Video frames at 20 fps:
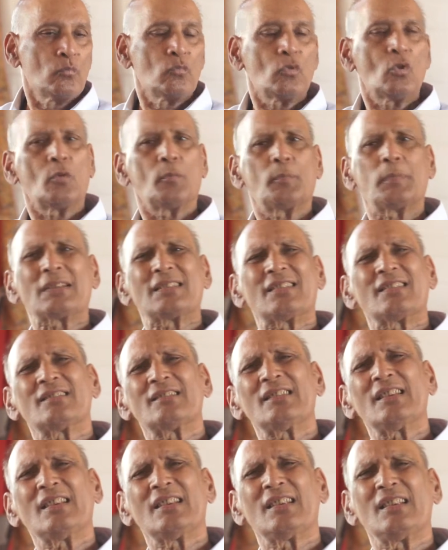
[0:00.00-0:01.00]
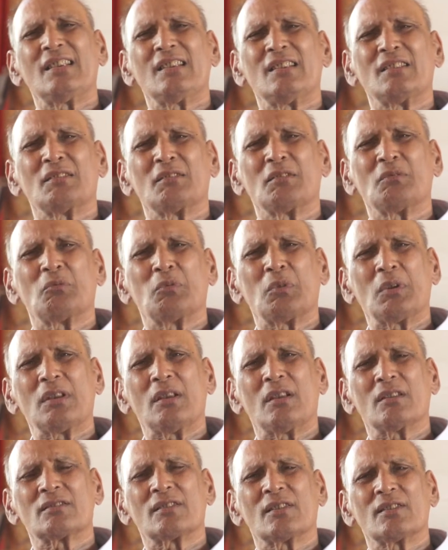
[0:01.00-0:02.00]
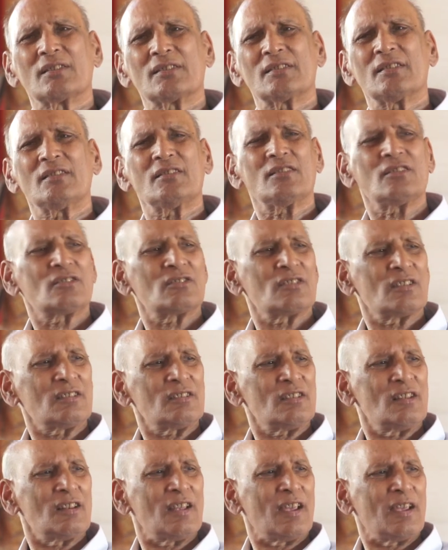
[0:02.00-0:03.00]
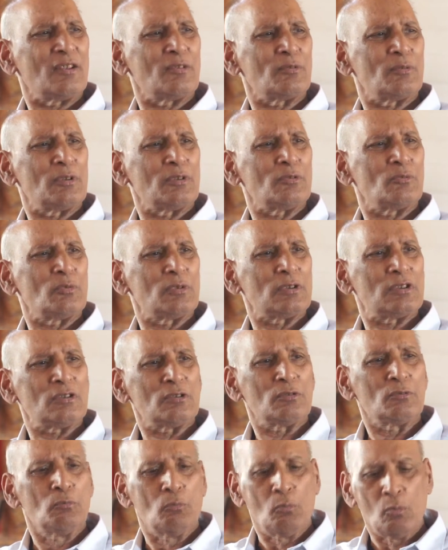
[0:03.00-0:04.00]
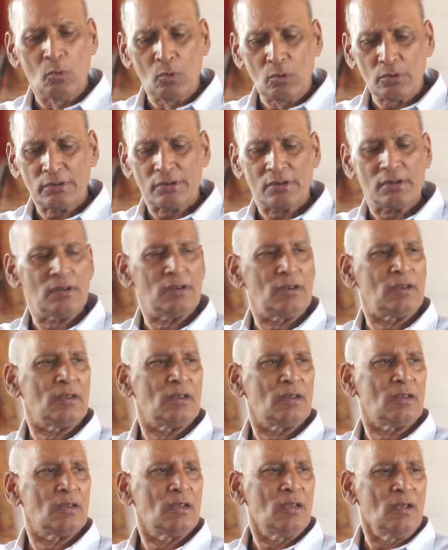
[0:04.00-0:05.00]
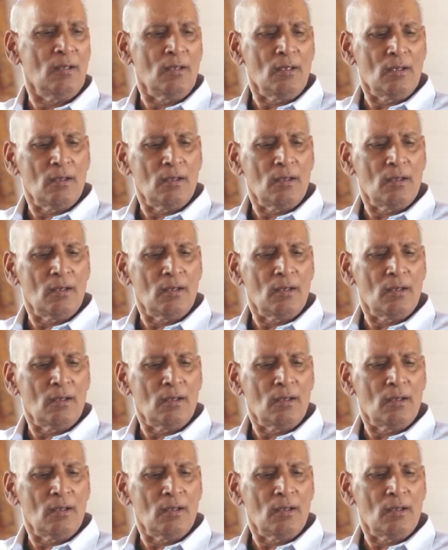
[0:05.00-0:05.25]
No, but the thing is, Sanskrit is such a language which is mostly